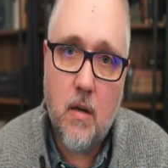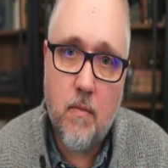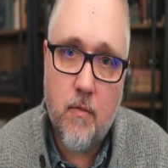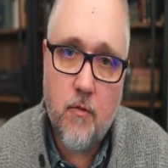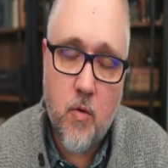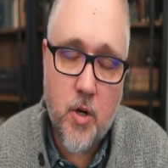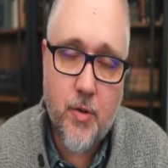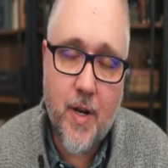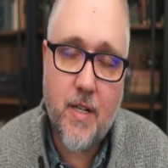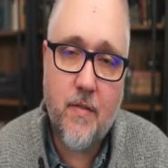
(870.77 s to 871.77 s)
foreign
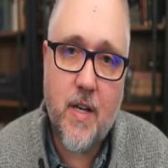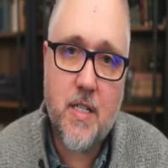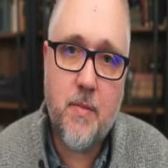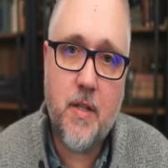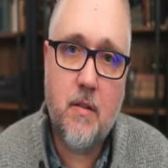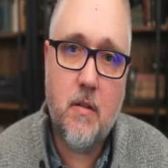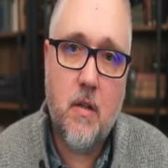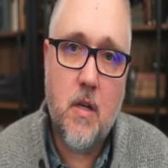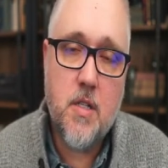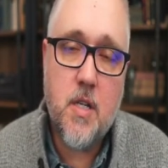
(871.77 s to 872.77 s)
direct investment,
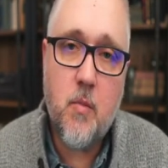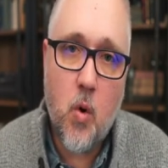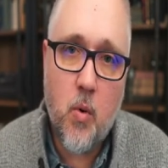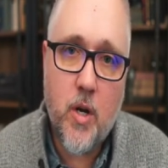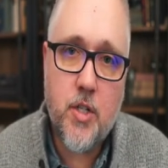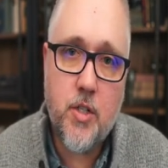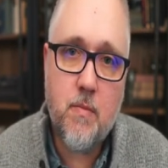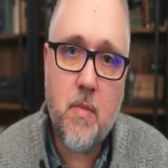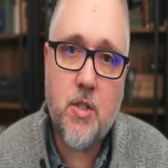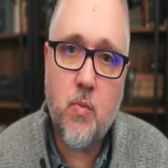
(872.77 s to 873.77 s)
some corporations are
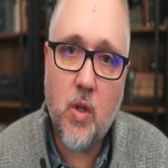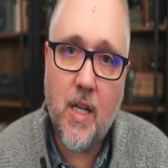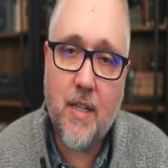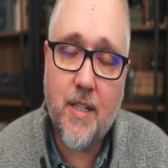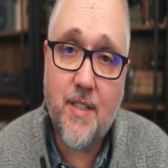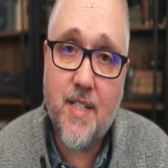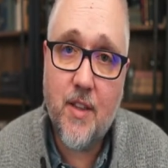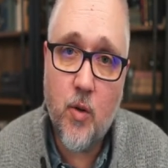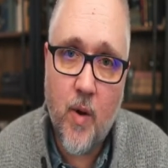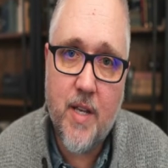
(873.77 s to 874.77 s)
much more likely to take
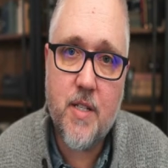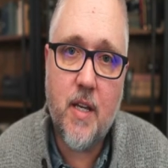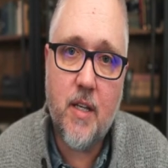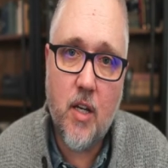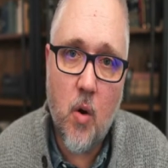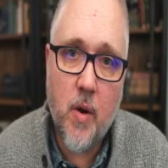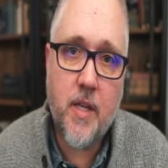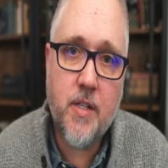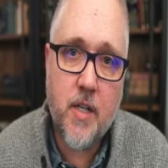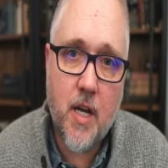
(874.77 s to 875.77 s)
the risk in going
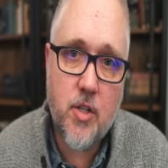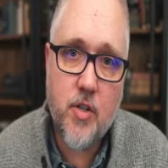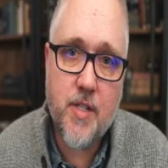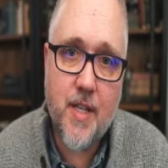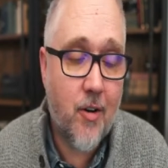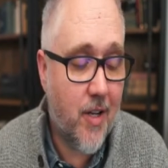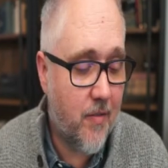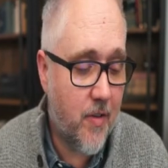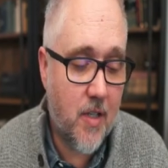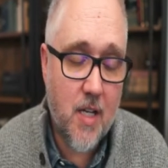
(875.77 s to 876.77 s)
into countries that are
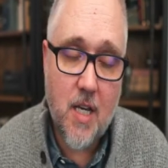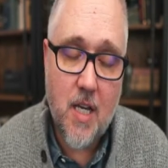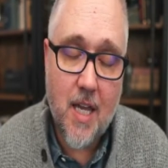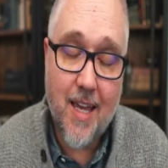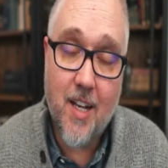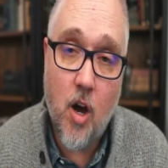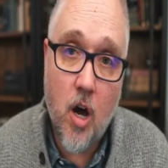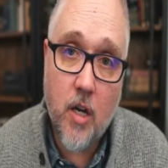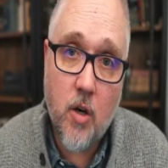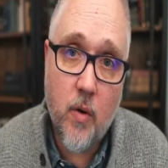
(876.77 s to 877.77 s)
even in
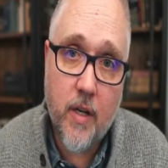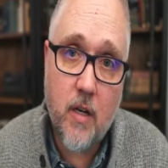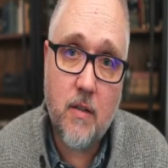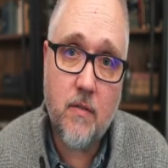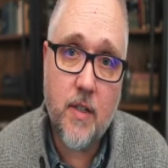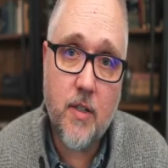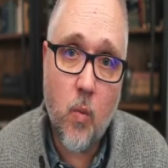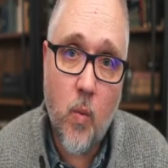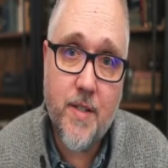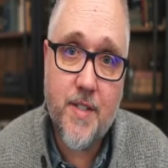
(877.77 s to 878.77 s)
ongoing conflict or
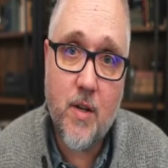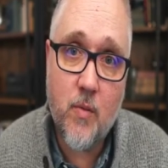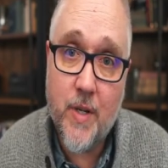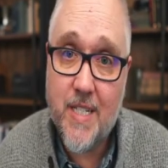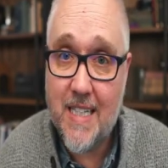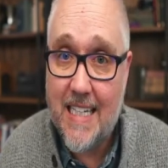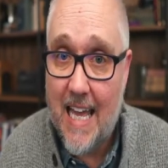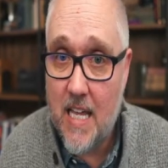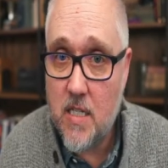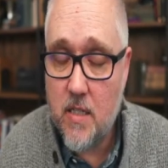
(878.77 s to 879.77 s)
ones that recently
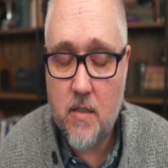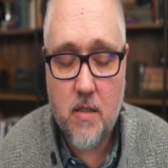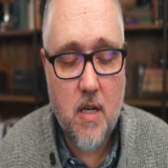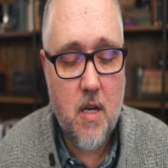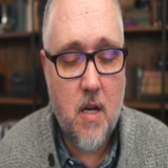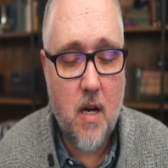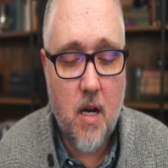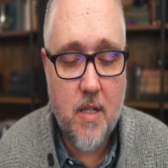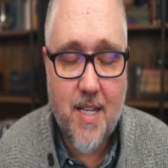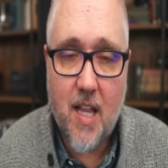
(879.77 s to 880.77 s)
ended.
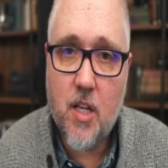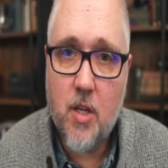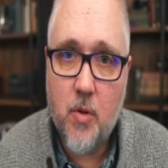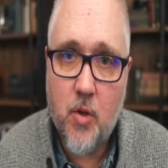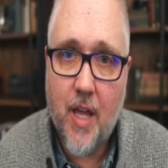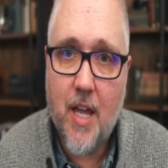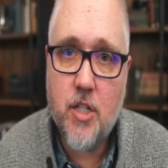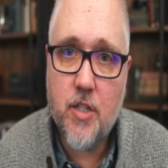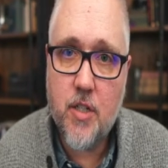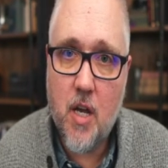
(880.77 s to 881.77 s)

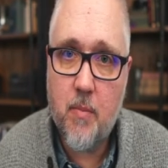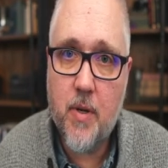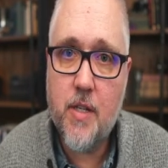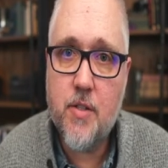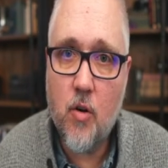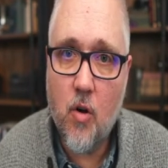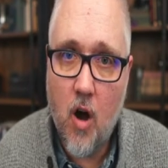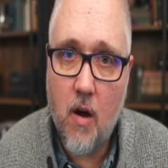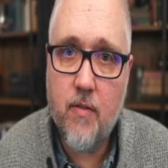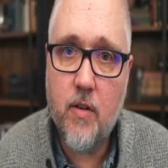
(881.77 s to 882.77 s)
Telecommunications companies are
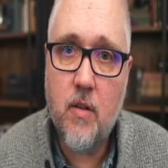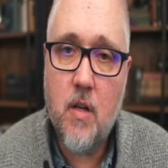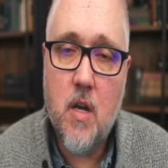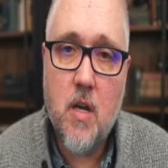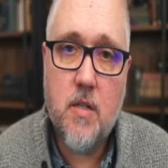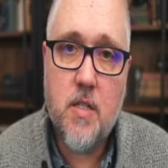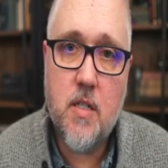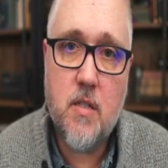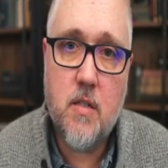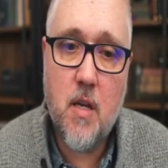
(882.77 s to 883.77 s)
often
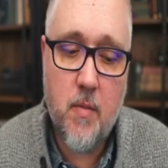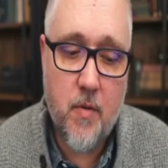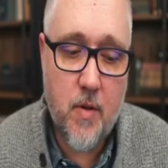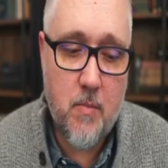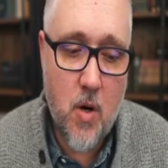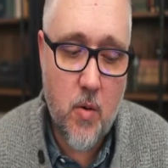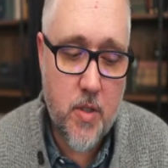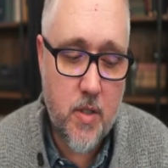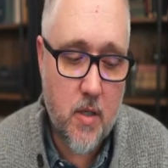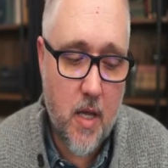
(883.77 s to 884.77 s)
some of the
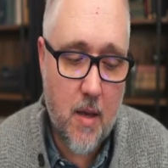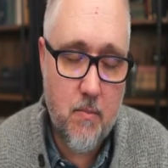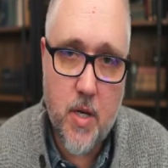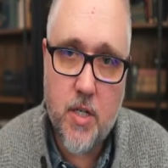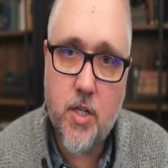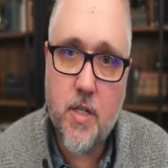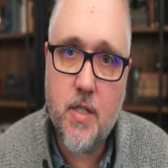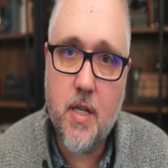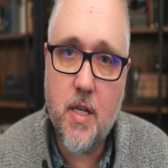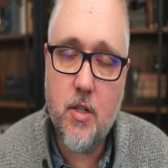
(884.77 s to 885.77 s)
most
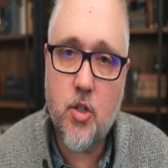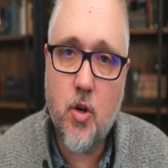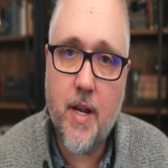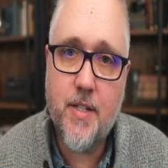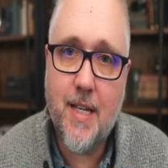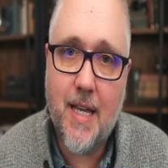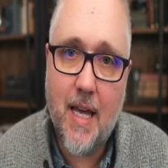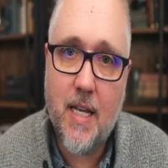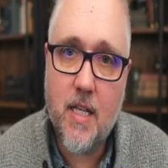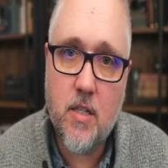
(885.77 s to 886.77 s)
ambitious in trying to
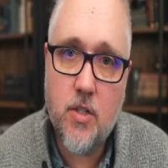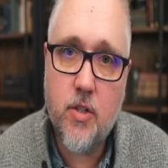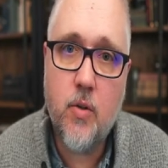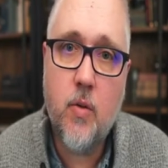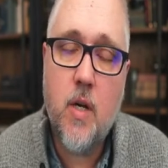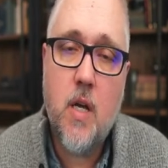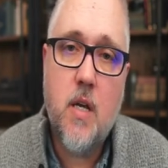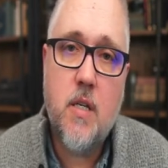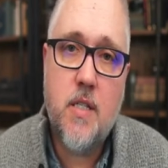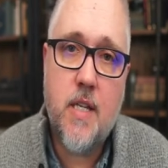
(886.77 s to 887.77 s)
get into
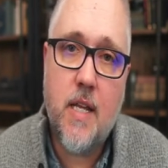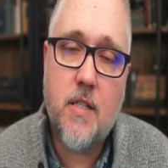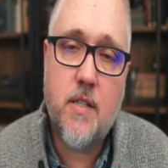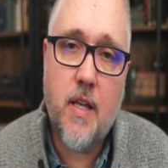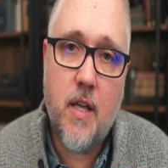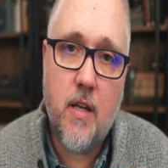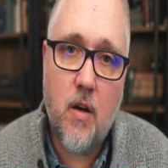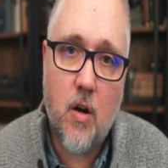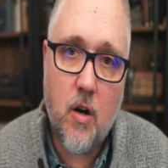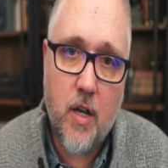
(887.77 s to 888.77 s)
states that
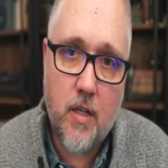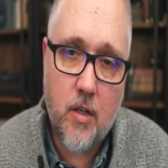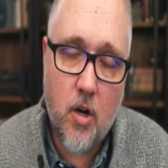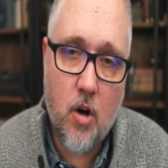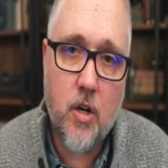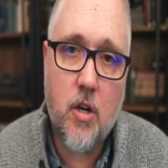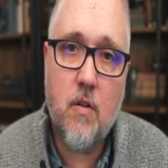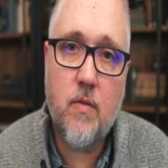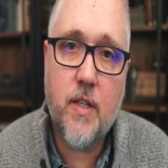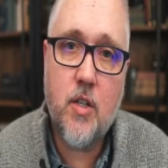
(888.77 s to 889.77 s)
are in current
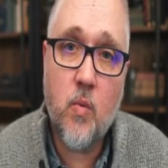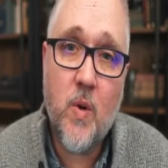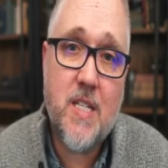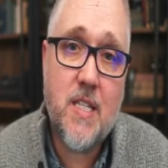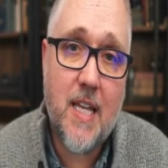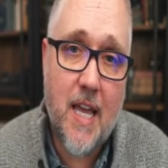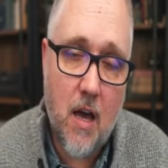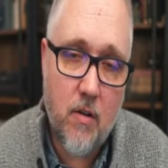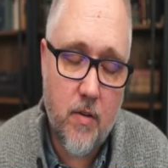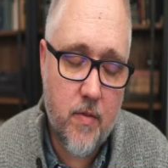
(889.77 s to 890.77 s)
conflict or recently
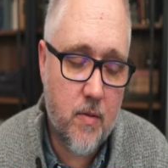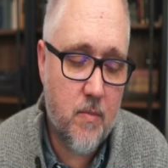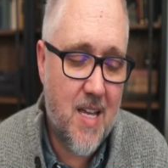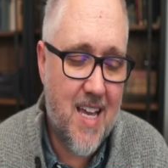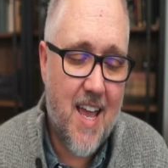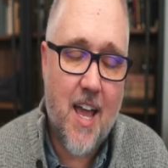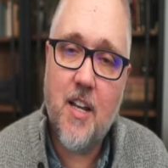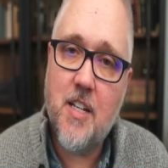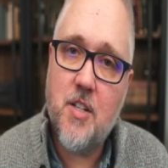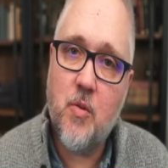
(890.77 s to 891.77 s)
out of them.
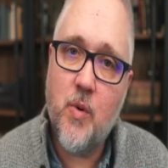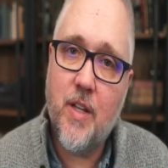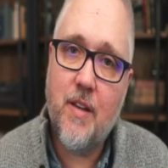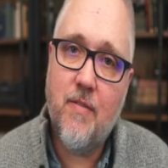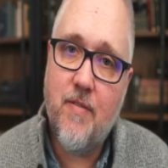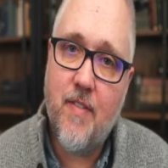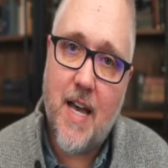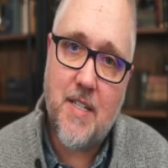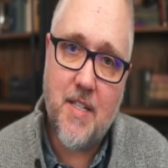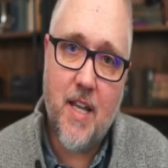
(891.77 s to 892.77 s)
And it's a really
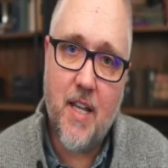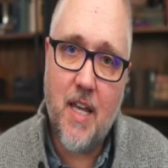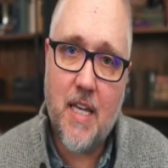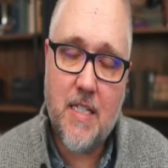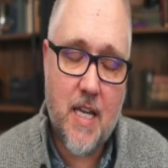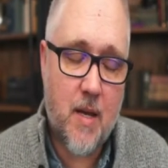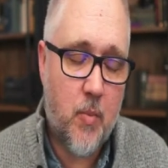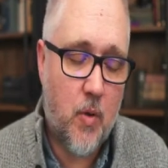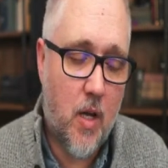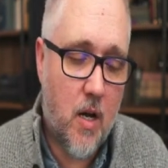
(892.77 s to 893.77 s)
fascinating
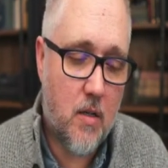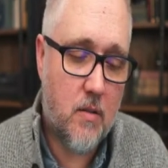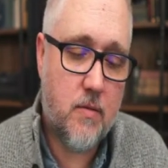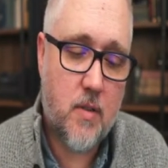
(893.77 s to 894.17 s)
example of